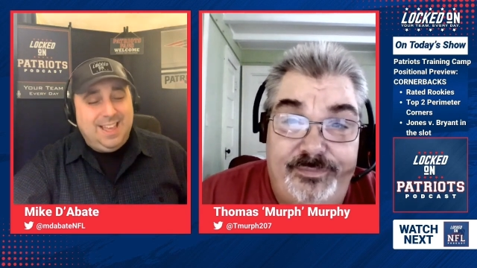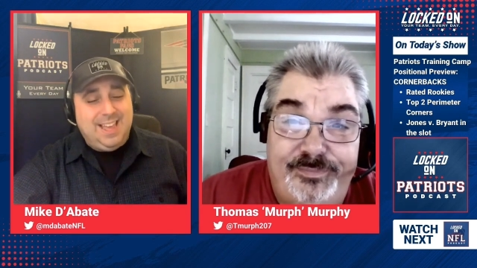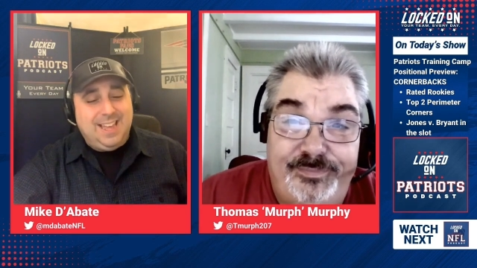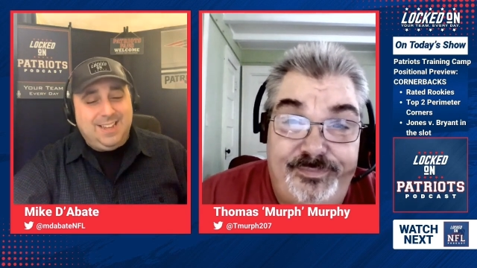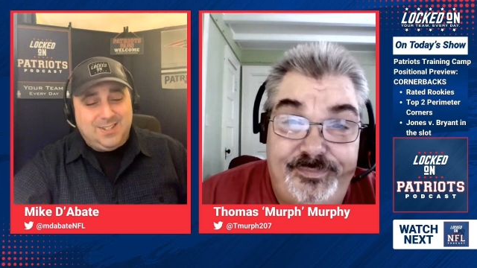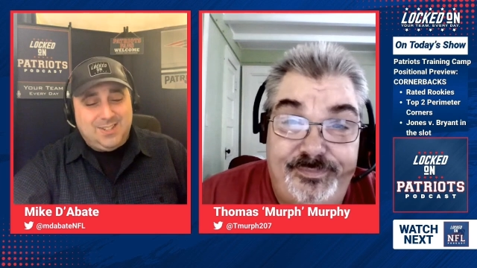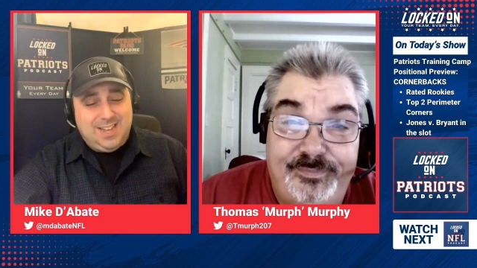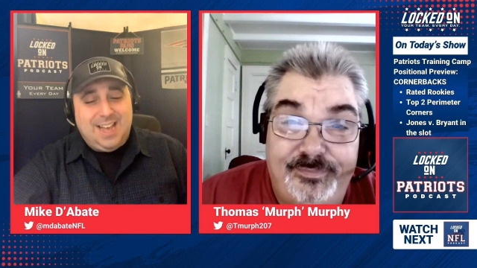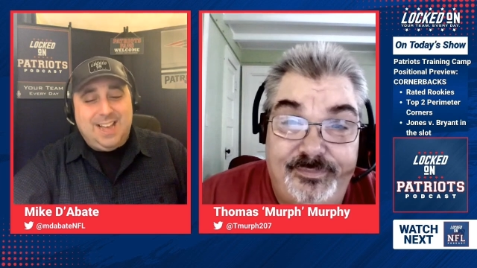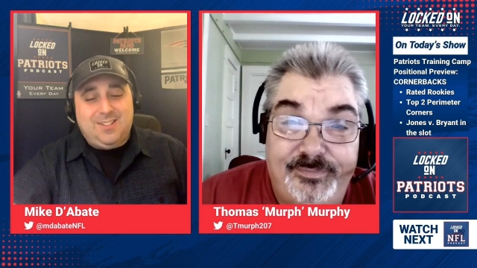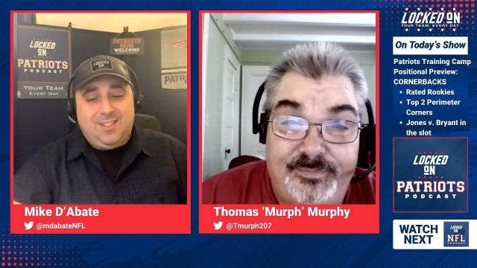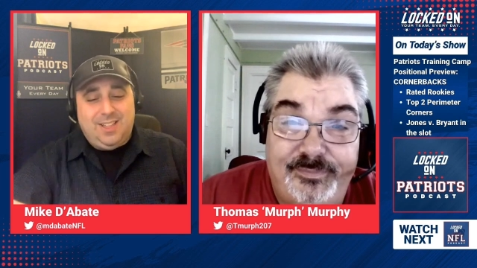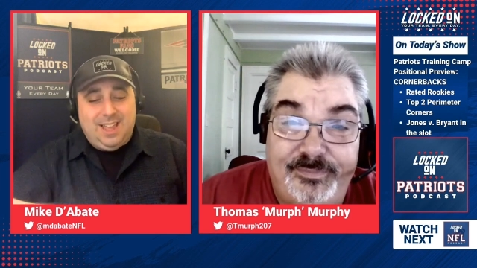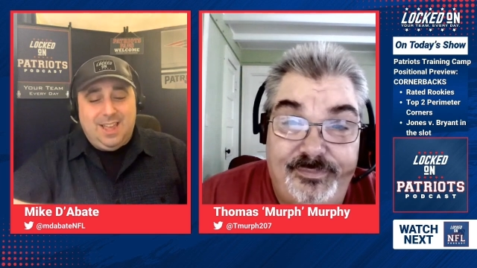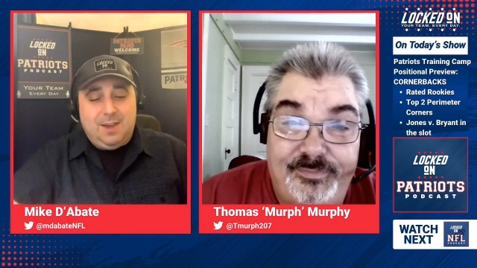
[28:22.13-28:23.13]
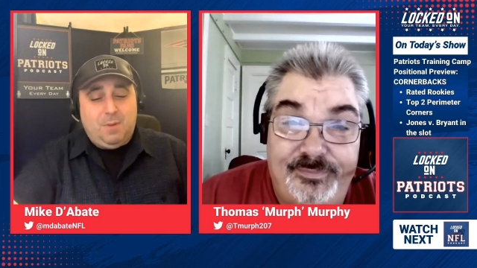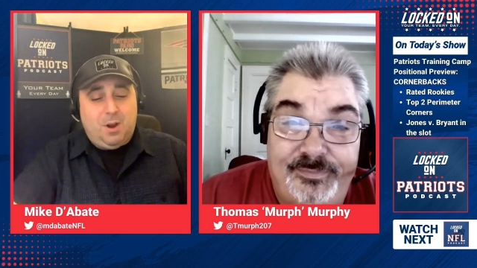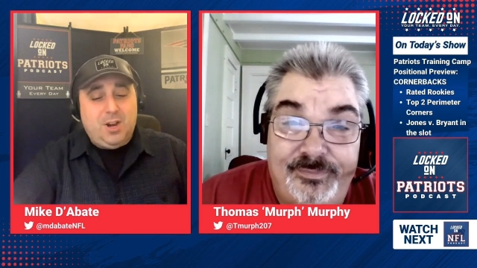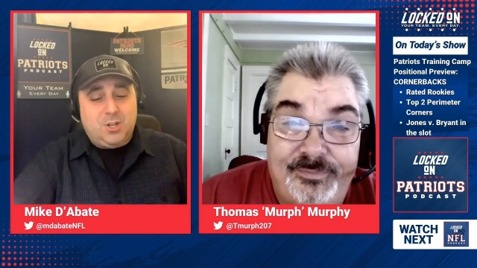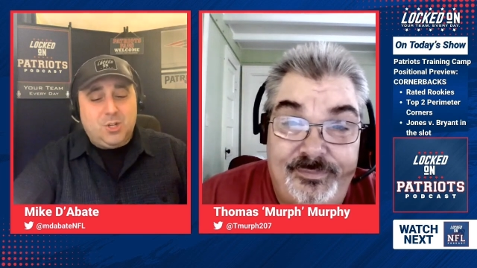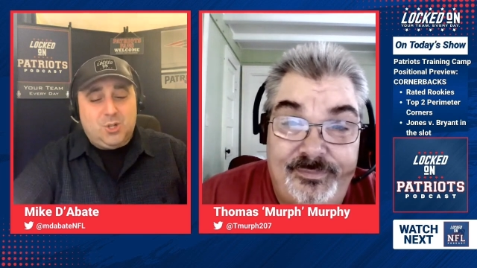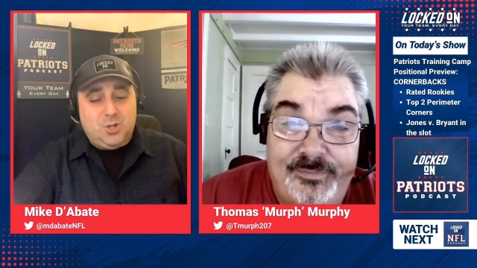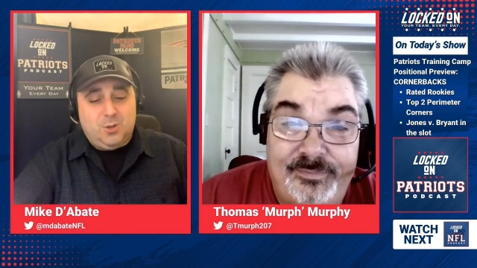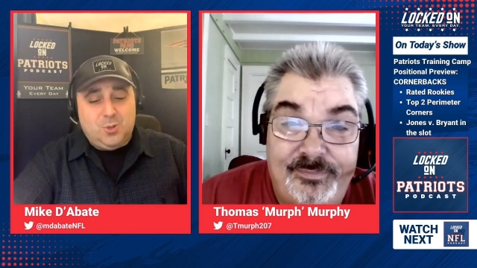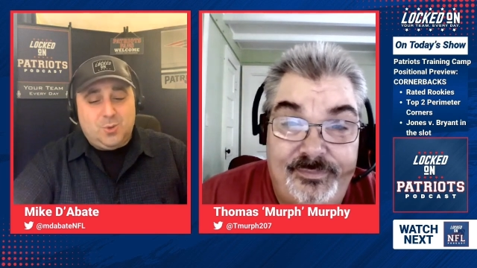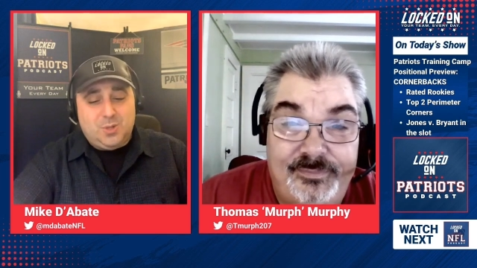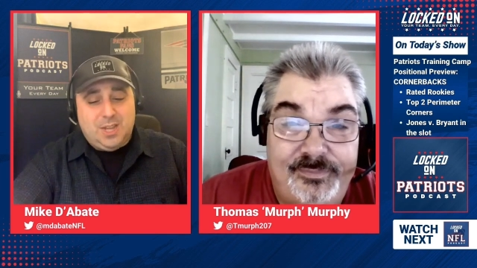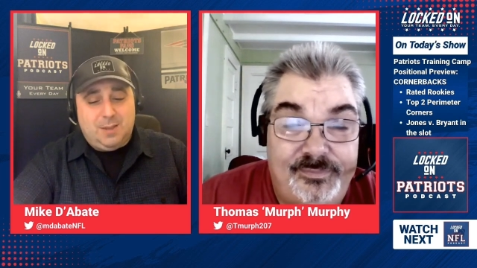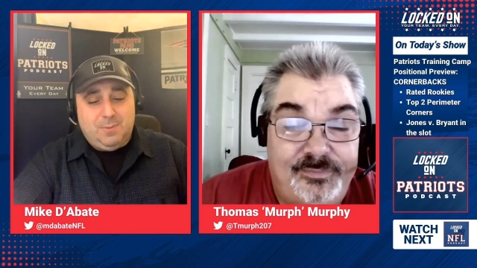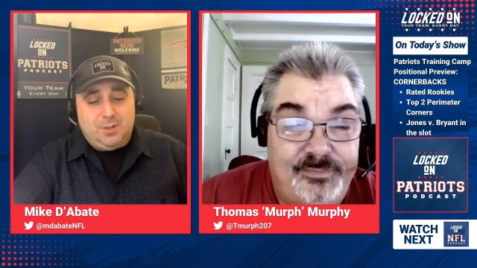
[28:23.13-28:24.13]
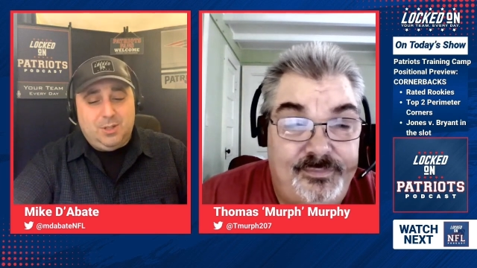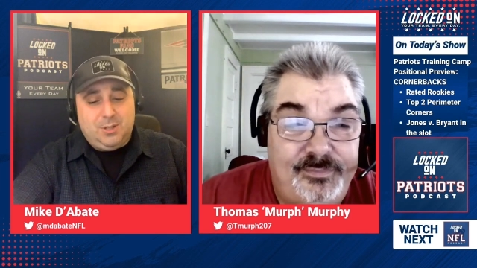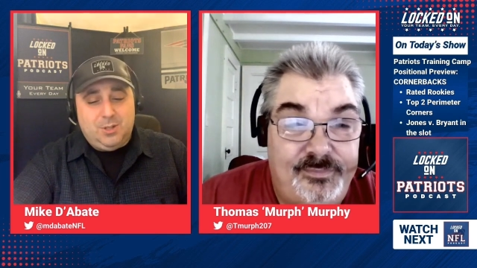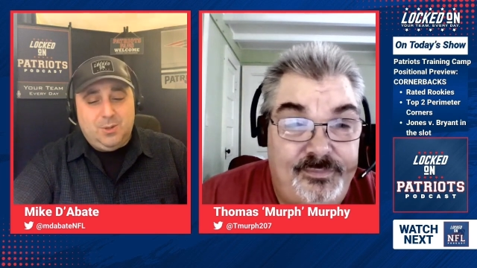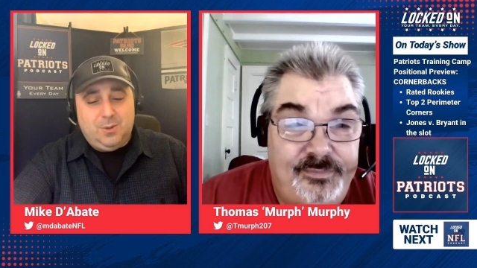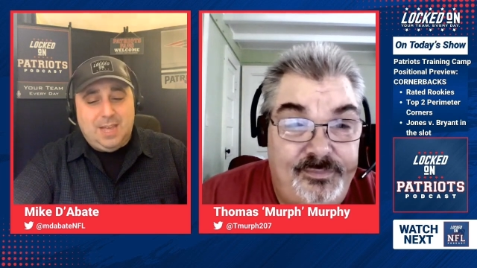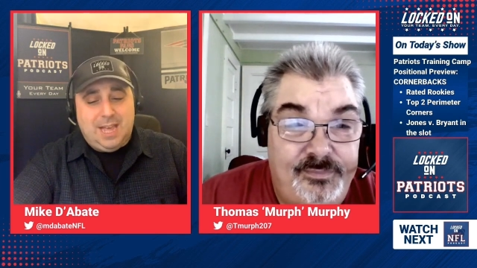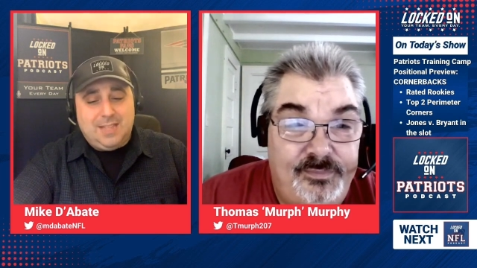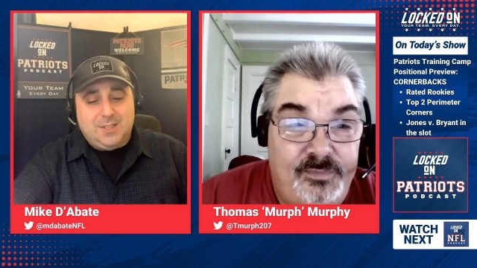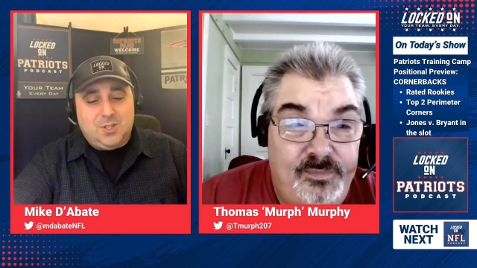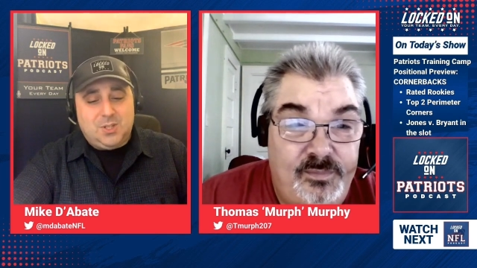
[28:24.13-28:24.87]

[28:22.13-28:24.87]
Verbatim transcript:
Speaker 1: Exactly. And Marcus Jones was able to do that.